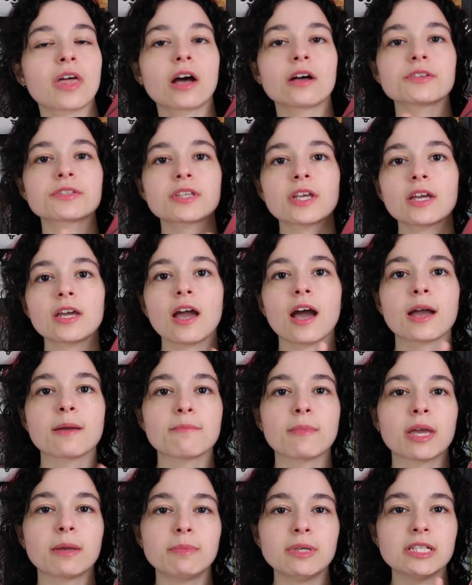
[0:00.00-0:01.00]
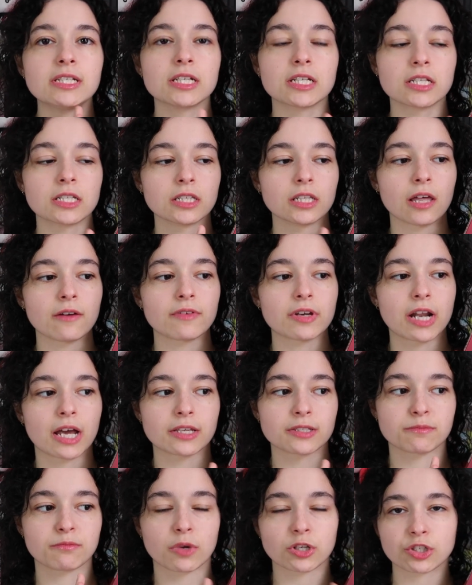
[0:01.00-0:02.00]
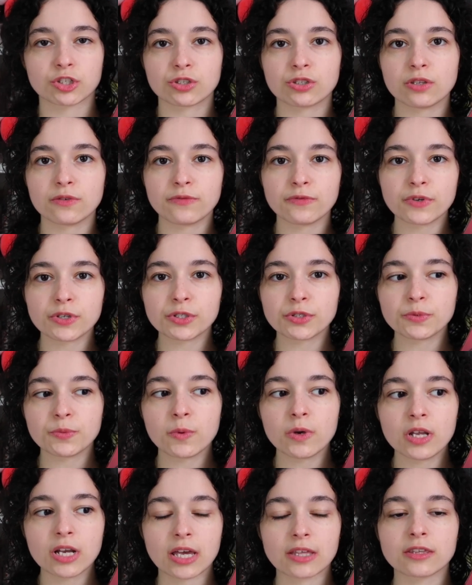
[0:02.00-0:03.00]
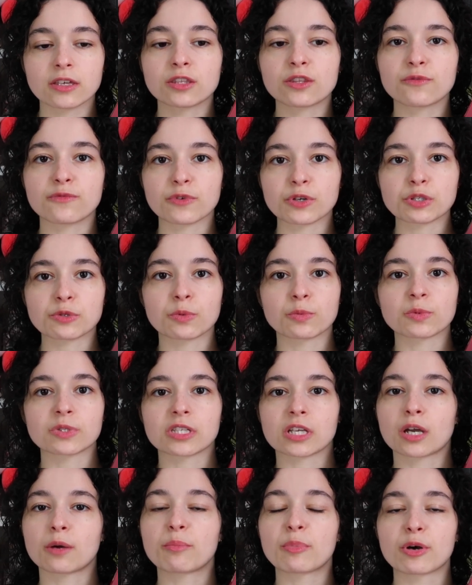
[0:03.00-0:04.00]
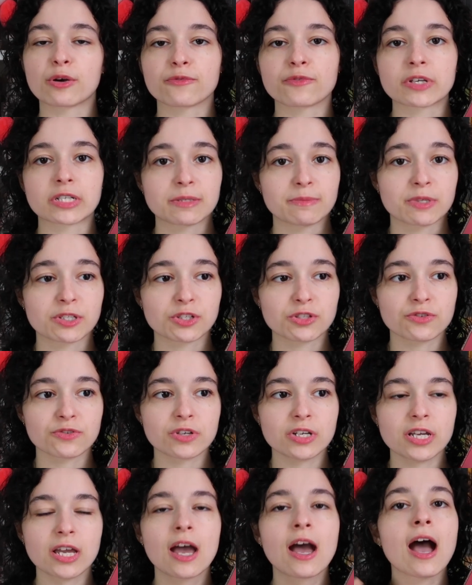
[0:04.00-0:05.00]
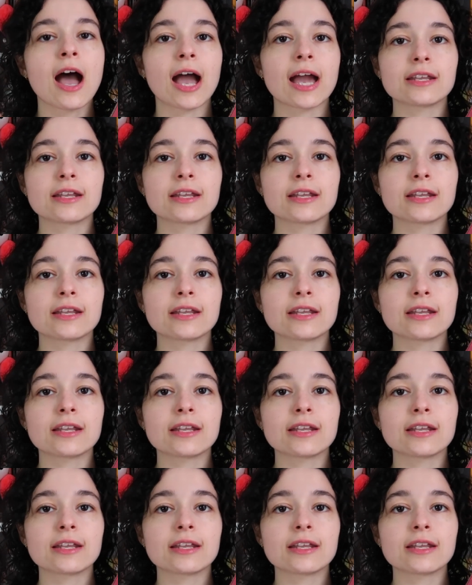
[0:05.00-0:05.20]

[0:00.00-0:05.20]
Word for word: I'll say I maybe didn't love it as much as the first one. I think the first one was like a perfect mystery.